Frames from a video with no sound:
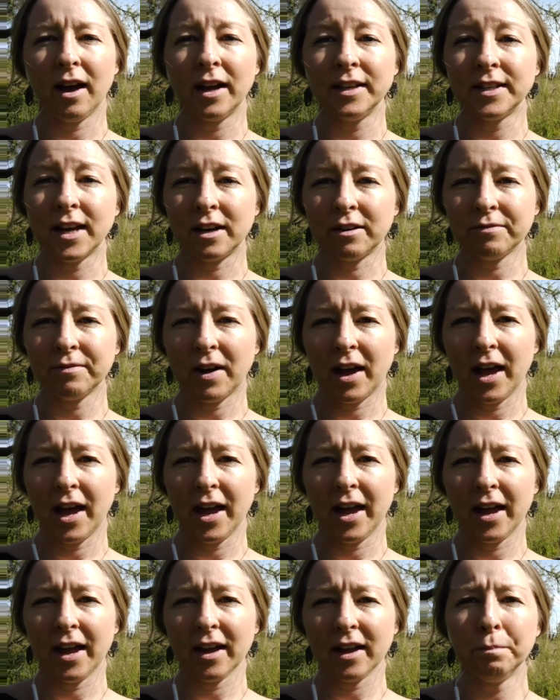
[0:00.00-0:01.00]

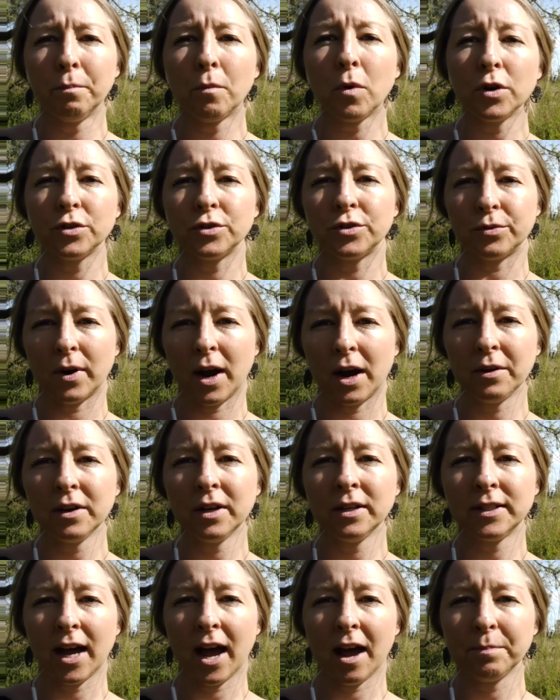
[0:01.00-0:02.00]
identify more
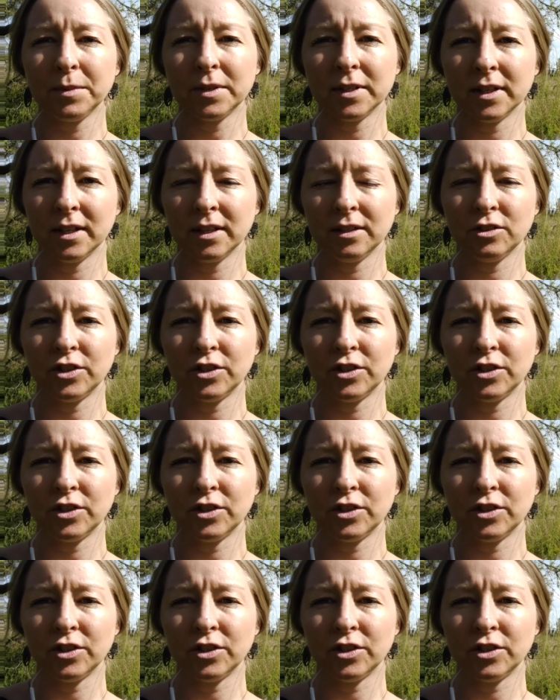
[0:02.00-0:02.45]
drought-adapted